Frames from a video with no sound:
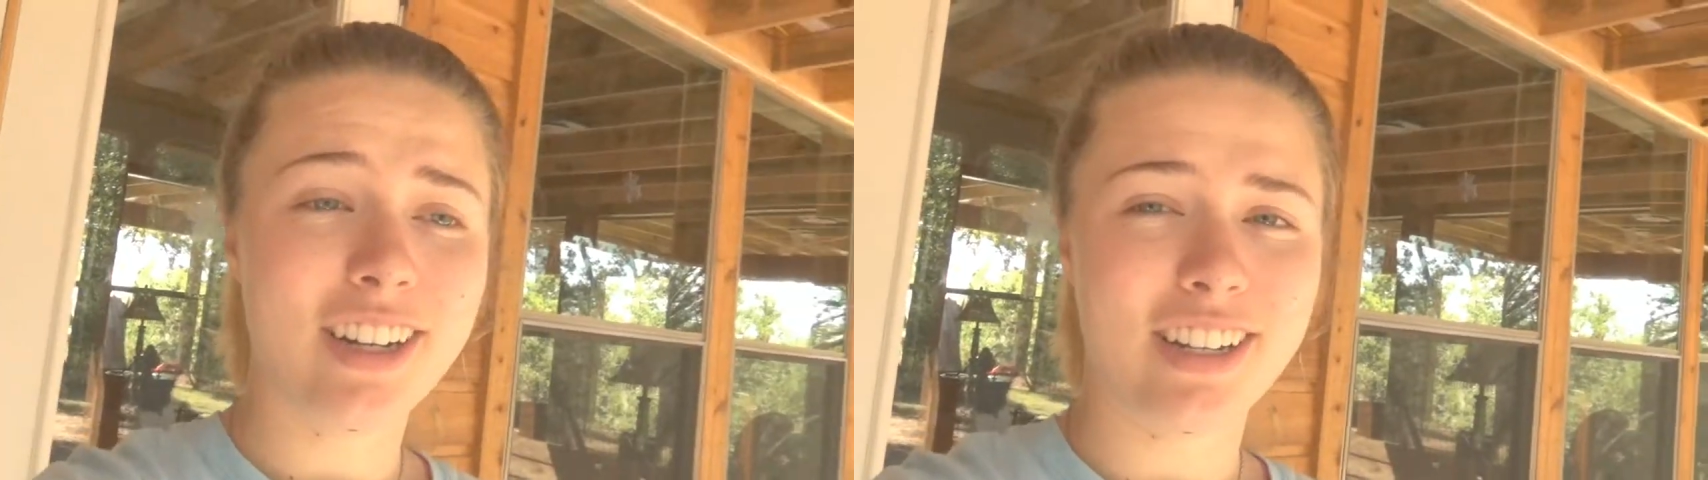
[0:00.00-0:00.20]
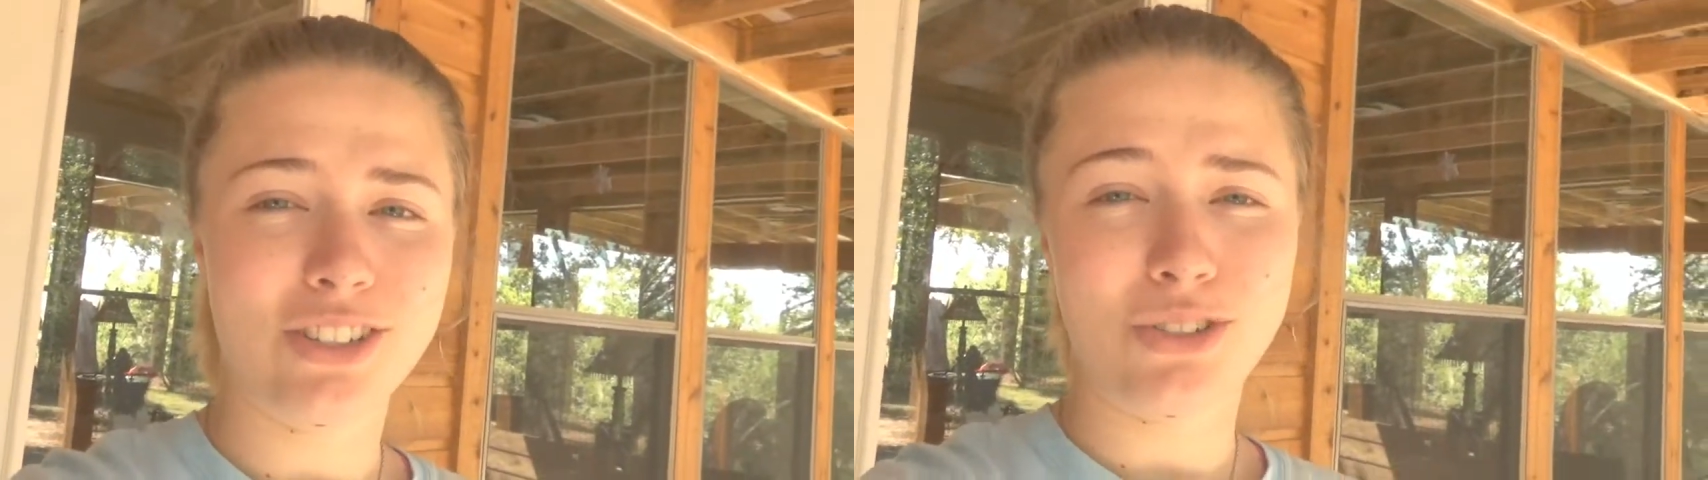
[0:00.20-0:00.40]

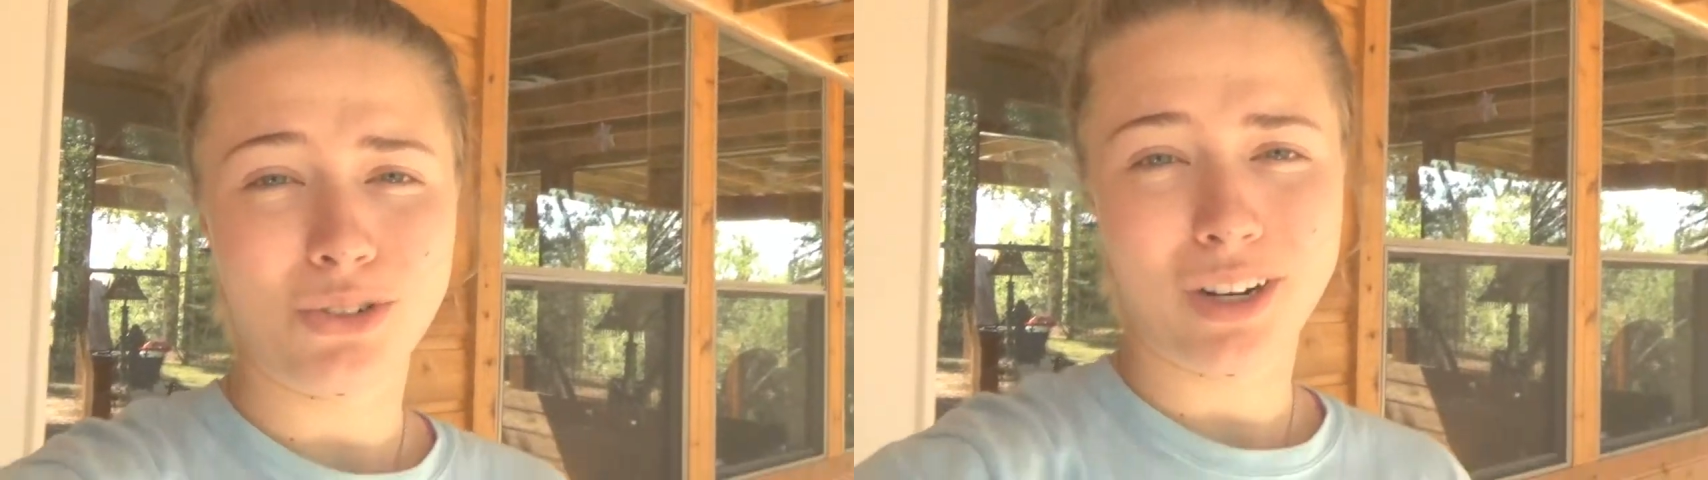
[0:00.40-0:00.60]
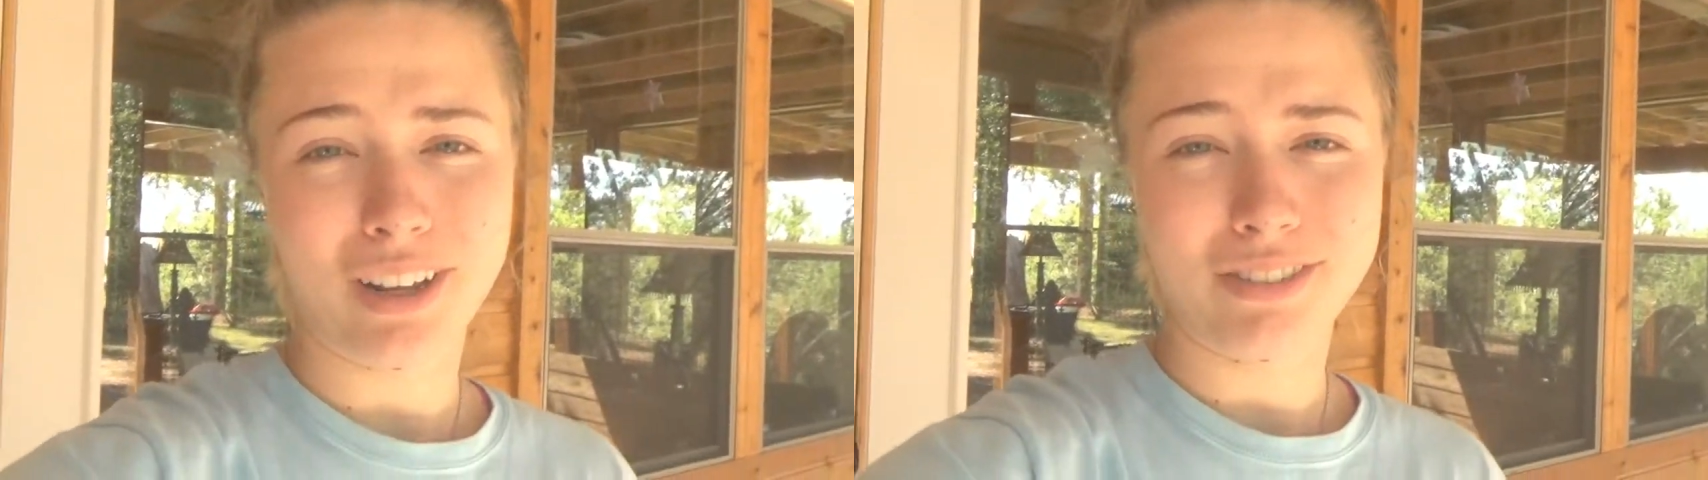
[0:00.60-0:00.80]
is
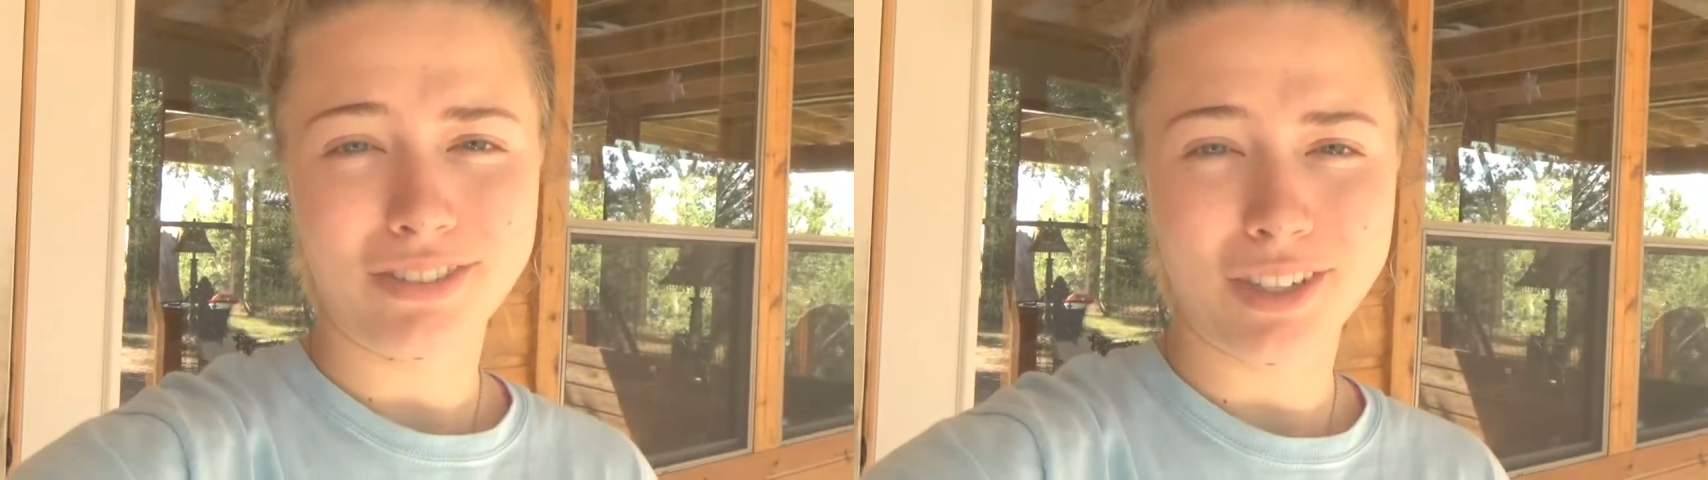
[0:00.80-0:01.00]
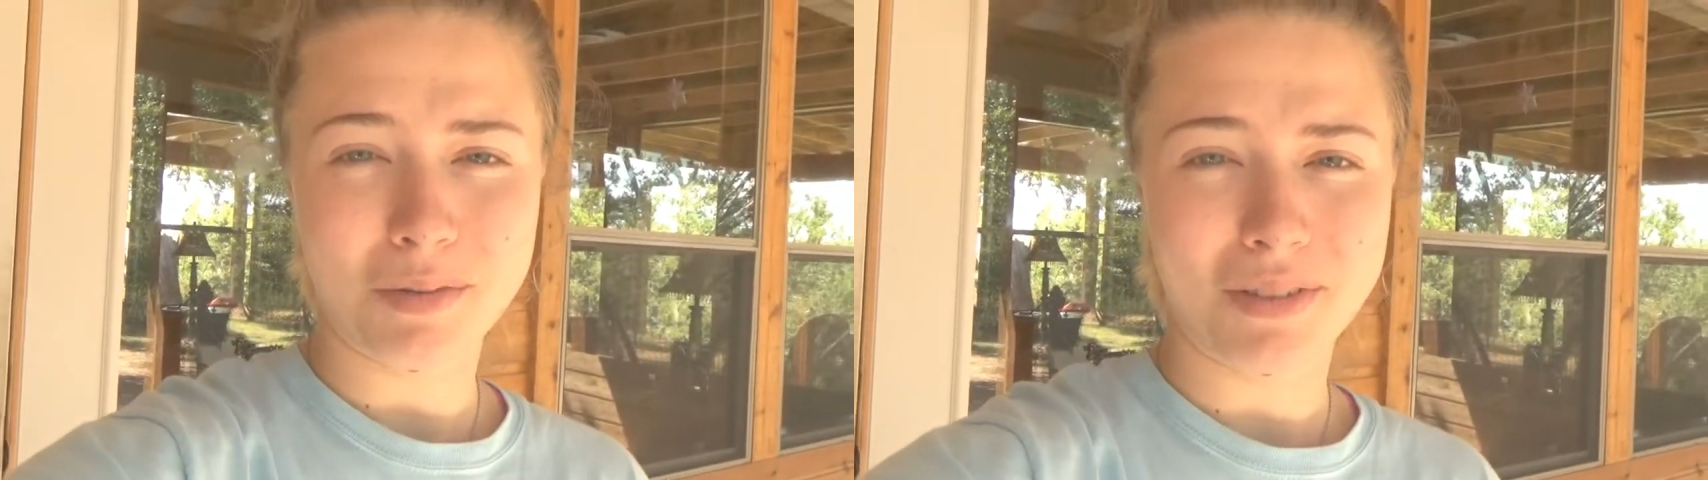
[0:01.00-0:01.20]
sort of
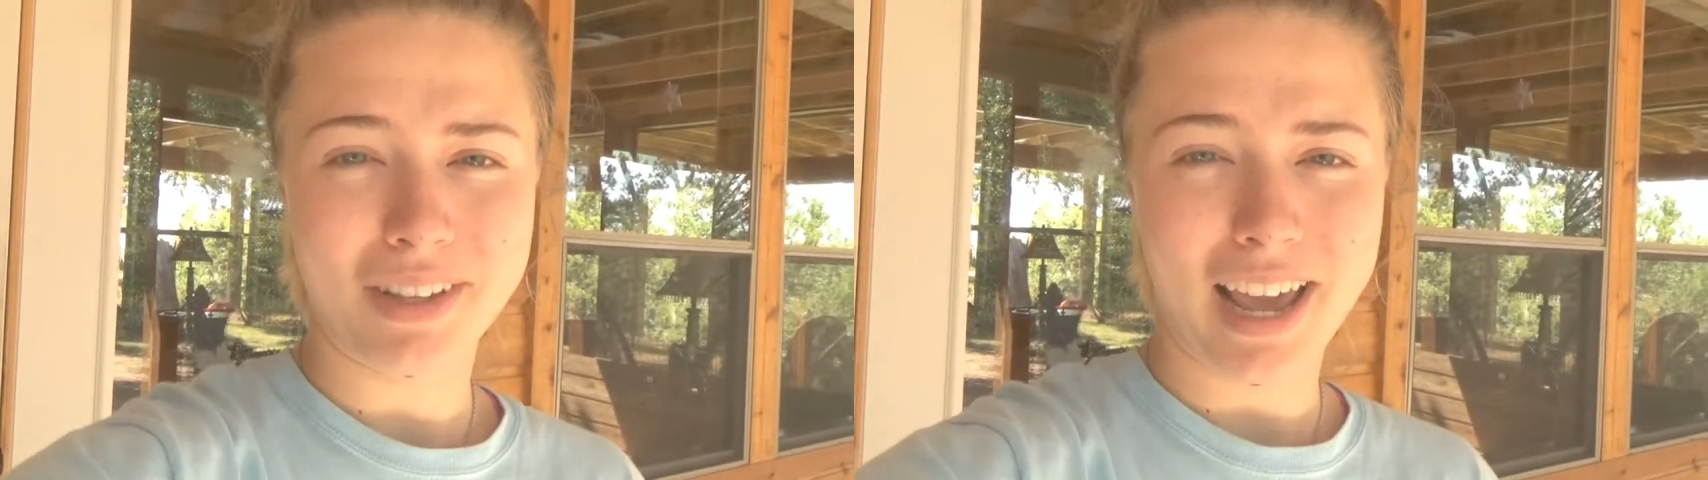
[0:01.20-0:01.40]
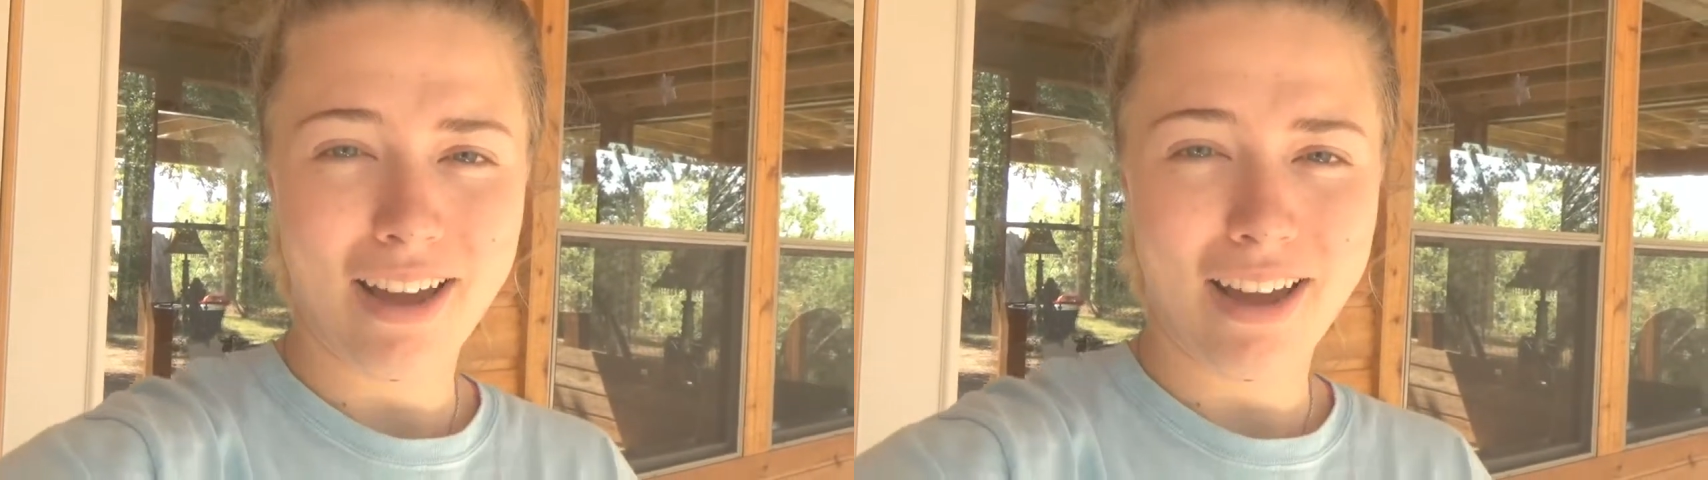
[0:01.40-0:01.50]
some of the